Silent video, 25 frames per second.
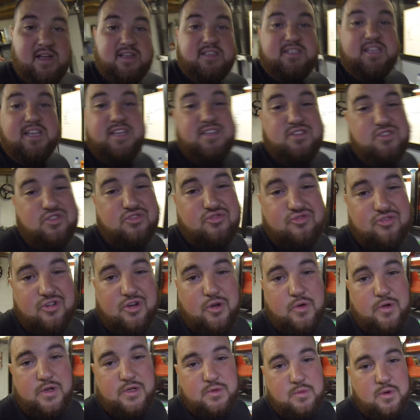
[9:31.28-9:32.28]
it's 100
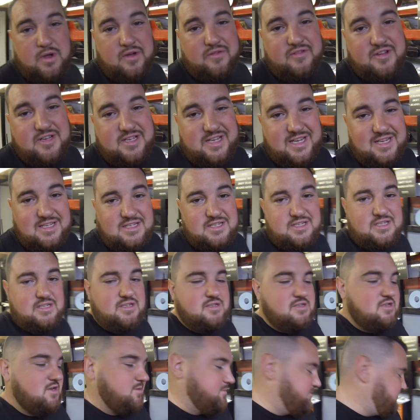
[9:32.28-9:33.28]
quid's worth of
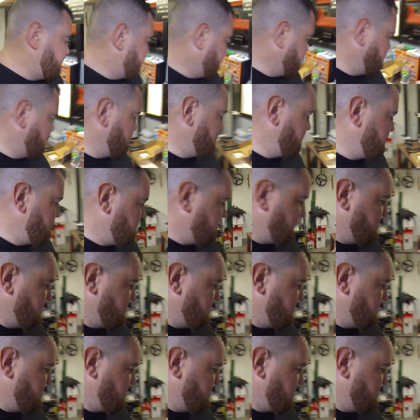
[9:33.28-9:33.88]
sensors, to be fair.